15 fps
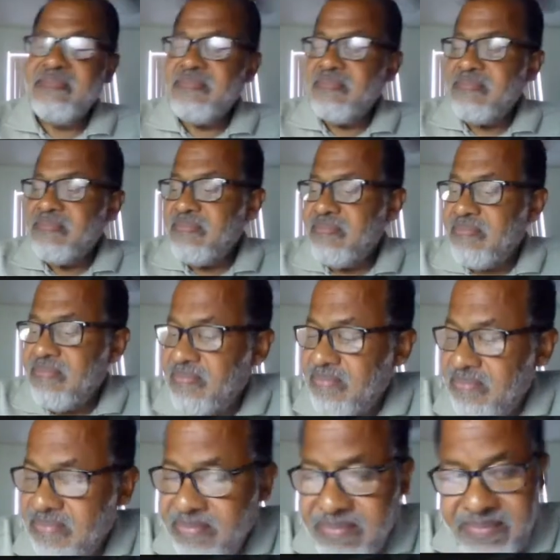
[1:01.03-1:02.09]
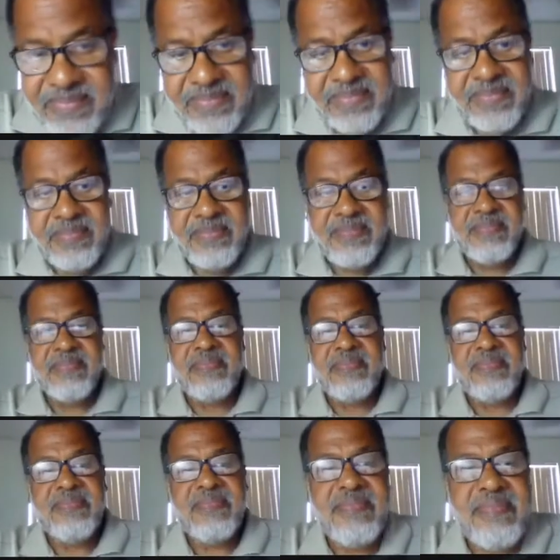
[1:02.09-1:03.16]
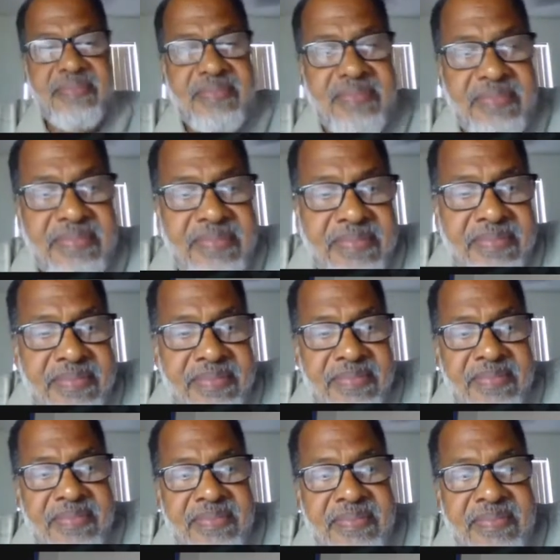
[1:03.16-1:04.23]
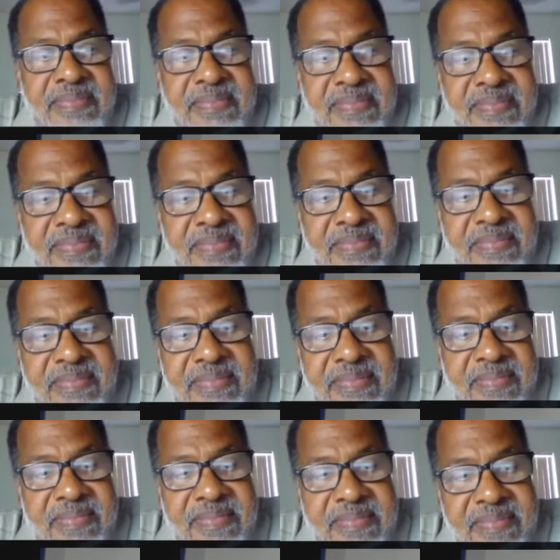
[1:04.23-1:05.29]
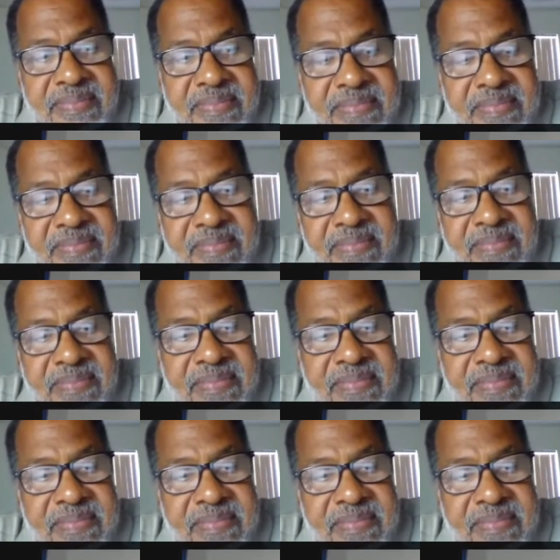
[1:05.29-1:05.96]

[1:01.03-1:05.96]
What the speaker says: This person isn't speaking.